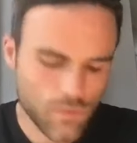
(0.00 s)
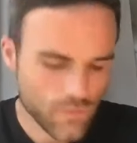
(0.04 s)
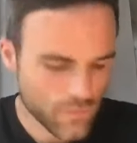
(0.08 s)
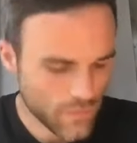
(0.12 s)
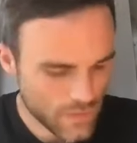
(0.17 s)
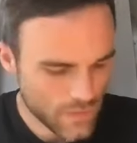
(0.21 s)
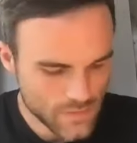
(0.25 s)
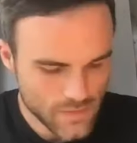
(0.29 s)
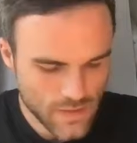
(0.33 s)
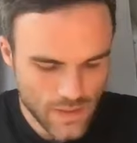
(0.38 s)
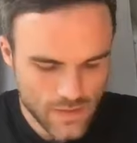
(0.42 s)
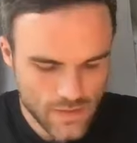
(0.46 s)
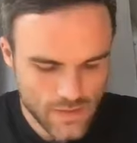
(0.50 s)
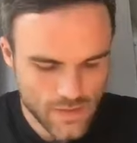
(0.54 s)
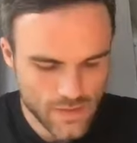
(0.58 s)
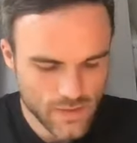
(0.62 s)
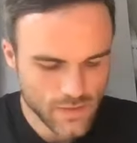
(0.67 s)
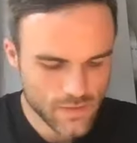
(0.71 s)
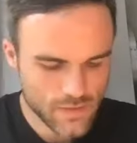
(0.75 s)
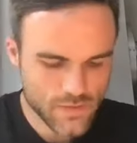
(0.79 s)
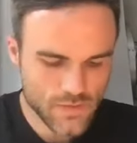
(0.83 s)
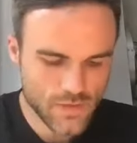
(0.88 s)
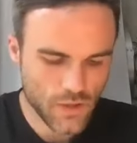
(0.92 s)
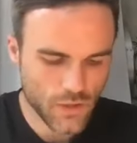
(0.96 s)

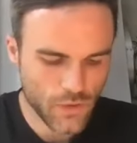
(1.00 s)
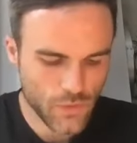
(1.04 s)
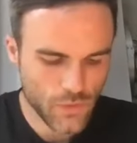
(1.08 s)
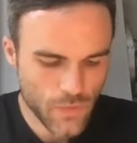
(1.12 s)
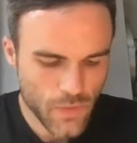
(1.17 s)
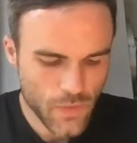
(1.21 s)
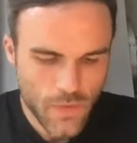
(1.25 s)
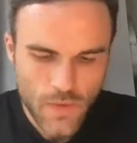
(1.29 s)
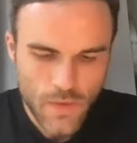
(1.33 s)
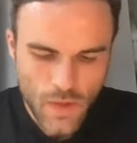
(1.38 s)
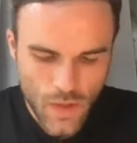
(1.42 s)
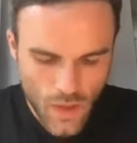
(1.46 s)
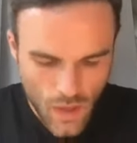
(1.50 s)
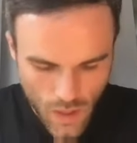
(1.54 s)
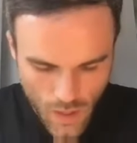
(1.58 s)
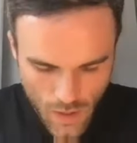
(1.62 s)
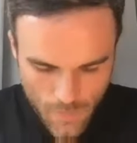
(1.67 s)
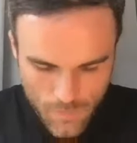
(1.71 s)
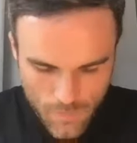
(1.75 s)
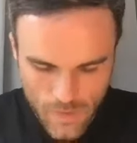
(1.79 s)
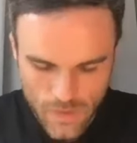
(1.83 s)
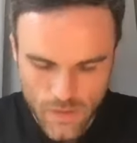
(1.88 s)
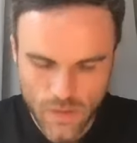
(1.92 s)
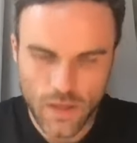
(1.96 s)
Fantastic. So,
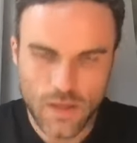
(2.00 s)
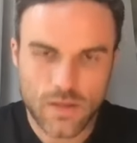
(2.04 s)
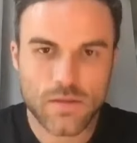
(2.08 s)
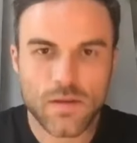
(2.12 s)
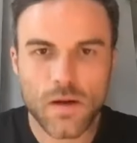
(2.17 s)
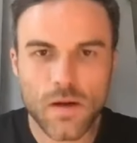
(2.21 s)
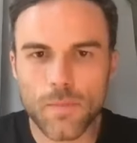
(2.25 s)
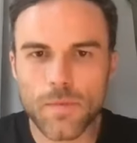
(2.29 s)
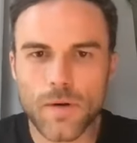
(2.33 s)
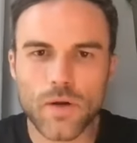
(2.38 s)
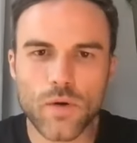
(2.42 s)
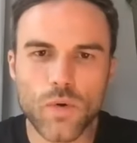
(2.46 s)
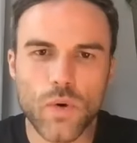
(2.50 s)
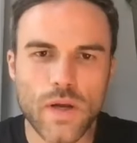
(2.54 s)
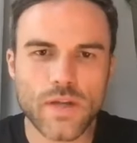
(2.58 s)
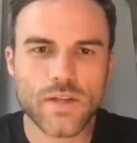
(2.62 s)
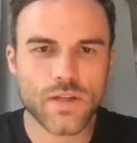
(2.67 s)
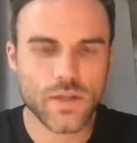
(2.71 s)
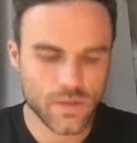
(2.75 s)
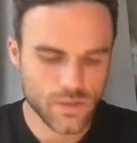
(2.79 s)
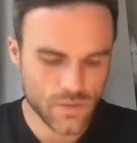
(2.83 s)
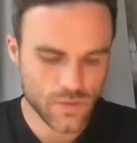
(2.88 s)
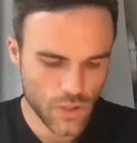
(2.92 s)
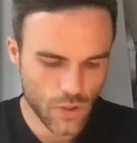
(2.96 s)
last couple of
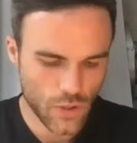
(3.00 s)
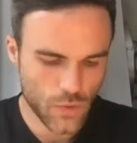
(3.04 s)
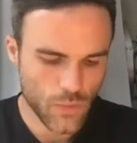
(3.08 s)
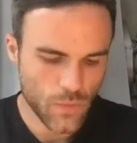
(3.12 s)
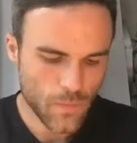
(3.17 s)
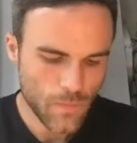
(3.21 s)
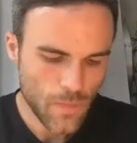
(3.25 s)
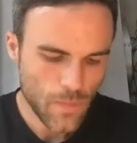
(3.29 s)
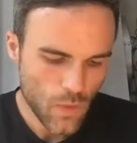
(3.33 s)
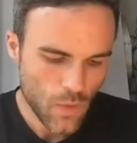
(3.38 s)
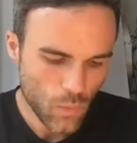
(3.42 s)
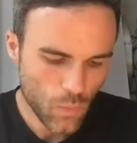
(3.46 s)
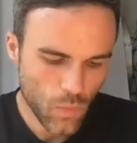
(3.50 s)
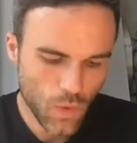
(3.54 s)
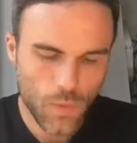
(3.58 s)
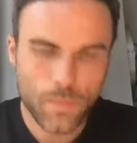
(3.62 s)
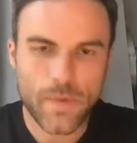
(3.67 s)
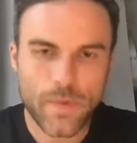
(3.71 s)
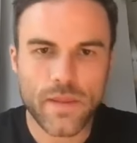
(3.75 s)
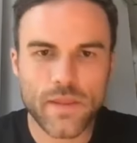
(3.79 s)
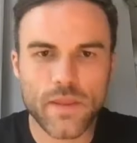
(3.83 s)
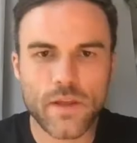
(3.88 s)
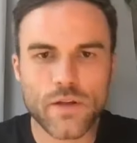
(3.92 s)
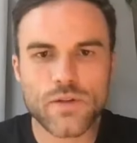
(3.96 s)
questions. So, what
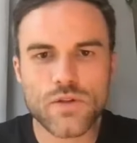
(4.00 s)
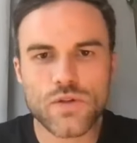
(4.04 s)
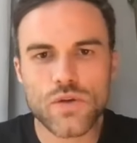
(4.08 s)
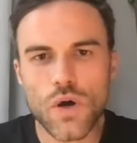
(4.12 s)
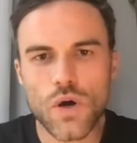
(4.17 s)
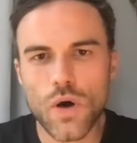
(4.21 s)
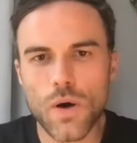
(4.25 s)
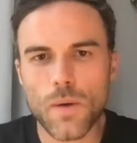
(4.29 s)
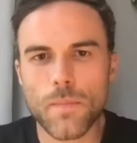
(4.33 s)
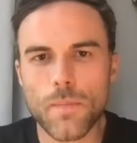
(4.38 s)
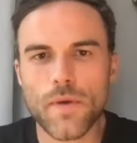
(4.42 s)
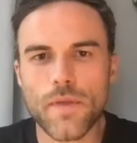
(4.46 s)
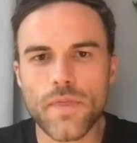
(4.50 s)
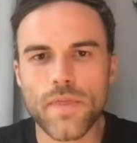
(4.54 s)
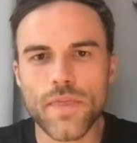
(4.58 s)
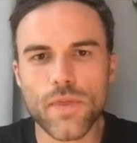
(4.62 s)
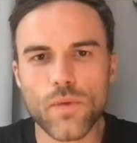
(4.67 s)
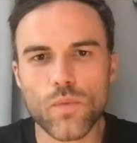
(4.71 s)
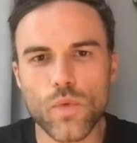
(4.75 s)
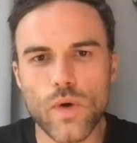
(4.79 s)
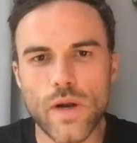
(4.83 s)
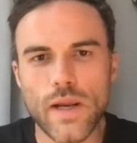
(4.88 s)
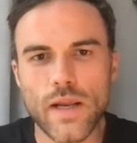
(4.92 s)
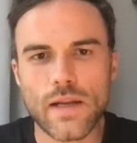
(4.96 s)
would be the top
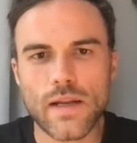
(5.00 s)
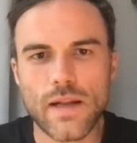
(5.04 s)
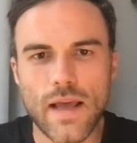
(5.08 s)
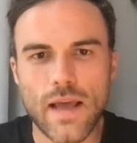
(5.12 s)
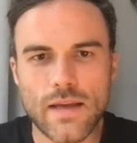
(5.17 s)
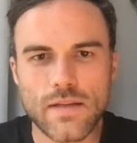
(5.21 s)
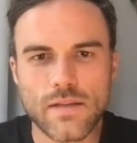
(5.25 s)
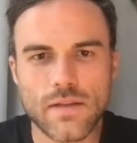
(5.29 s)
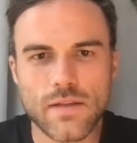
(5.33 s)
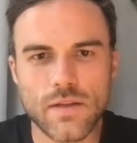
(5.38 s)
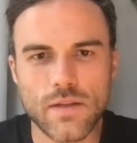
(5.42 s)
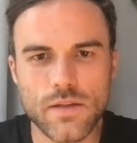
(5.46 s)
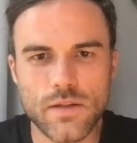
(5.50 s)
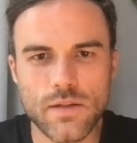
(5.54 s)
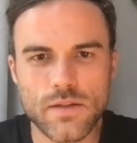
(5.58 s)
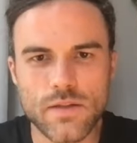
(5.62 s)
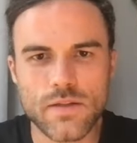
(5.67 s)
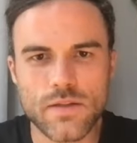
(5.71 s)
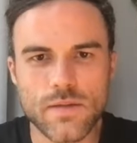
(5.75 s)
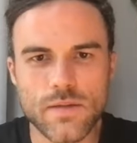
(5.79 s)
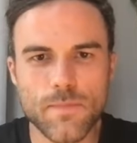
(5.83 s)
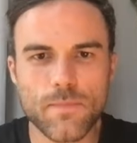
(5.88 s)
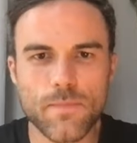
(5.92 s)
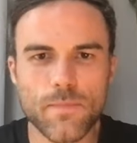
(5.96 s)
three
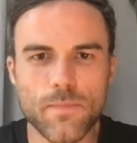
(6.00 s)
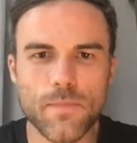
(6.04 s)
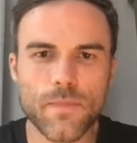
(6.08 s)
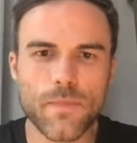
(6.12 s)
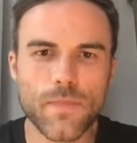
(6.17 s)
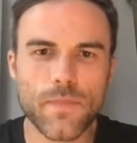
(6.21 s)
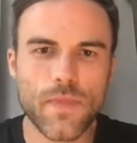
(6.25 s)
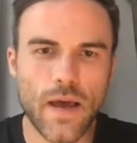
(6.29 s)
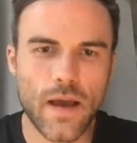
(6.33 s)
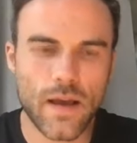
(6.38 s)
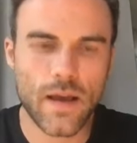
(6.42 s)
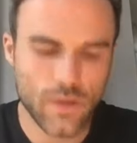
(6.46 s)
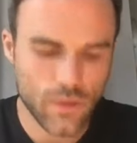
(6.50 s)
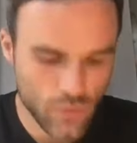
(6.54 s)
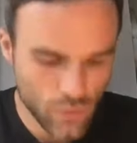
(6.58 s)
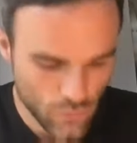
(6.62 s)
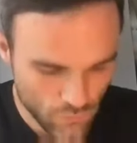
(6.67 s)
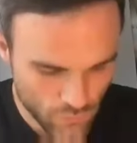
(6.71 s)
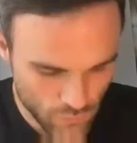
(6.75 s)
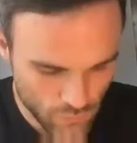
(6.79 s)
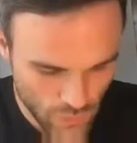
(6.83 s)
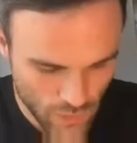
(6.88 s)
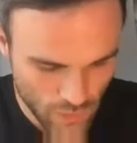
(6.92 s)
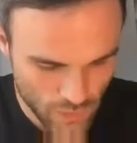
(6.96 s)
lessons that
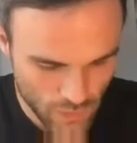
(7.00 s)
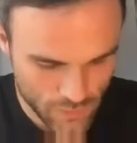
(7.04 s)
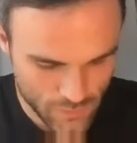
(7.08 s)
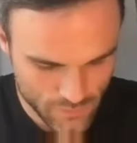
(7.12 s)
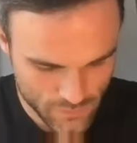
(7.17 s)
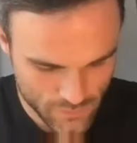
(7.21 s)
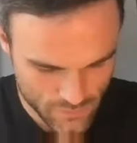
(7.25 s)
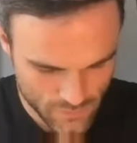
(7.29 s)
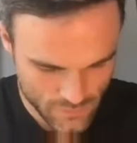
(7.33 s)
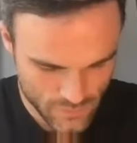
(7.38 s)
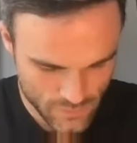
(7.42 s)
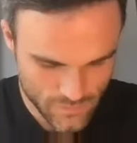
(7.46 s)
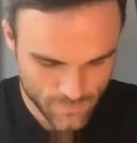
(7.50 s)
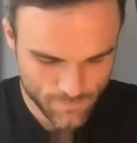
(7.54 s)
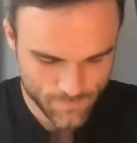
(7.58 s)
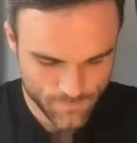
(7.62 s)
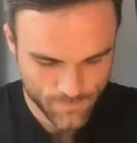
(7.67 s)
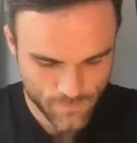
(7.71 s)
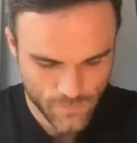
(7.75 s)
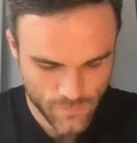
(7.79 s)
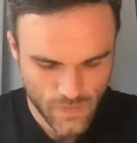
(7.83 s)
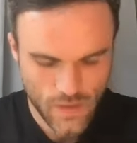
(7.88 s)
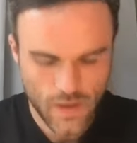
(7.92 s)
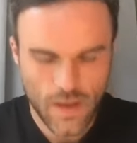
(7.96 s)
you've learned
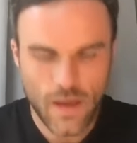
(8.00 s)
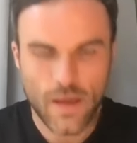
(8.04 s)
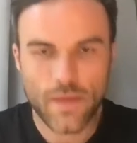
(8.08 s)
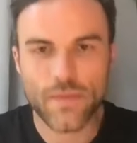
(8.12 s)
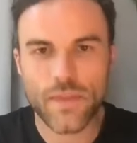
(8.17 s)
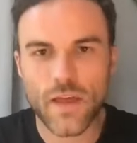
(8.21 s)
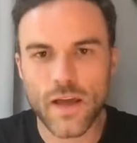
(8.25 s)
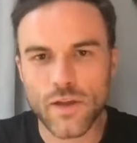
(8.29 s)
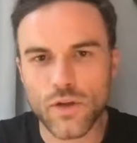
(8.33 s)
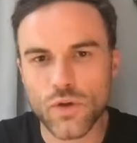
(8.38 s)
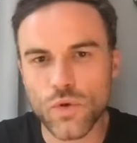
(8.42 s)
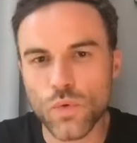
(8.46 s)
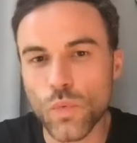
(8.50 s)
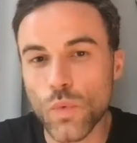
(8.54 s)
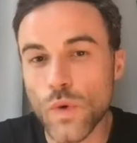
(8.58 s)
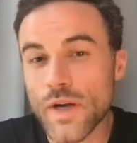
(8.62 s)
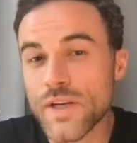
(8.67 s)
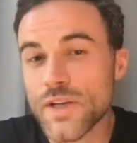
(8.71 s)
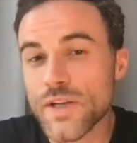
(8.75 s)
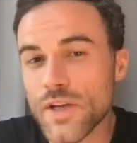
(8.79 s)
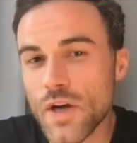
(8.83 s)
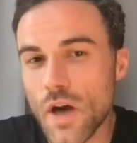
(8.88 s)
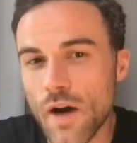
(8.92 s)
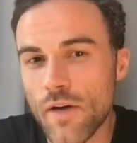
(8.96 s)
that you
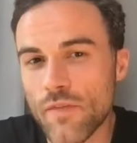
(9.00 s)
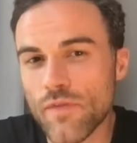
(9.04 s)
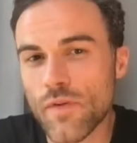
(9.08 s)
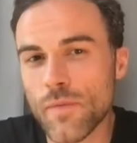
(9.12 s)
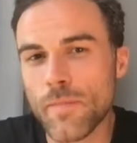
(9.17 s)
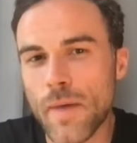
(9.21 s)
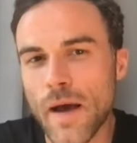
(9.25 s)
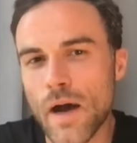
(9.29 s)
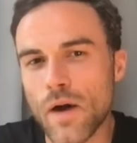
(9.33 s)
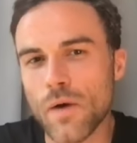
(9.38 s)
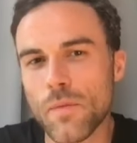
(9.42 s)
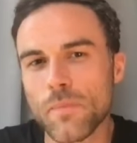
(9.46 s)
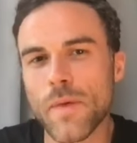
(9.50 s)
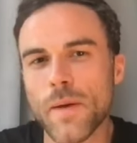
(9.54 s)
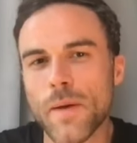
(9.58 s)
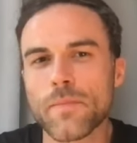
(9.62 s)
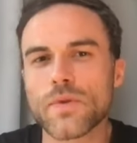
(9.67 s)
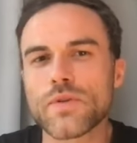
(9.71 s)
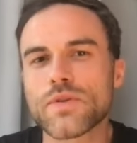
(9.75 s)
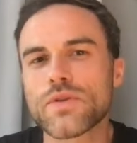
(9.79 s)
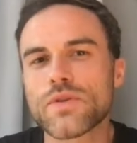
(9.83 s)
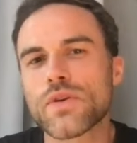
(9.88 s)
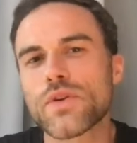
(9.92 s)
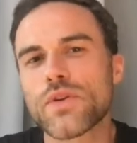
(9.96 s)
wish other PAL
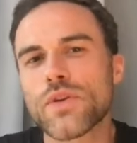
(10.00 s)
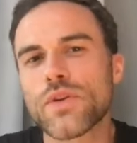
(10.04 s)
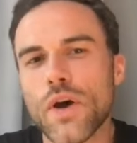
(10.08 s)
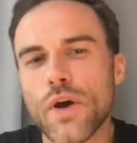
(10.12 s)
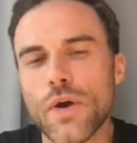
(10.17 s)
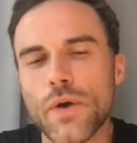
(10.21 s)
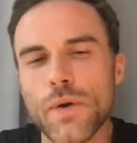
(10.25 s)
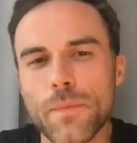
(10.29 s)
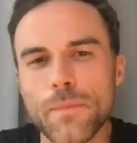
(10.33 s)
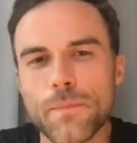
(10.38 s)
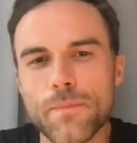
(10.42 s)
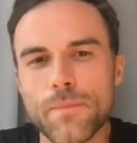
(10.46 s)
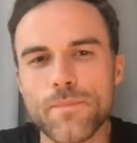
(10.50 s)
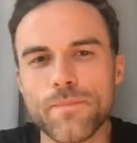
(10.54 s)
members could know?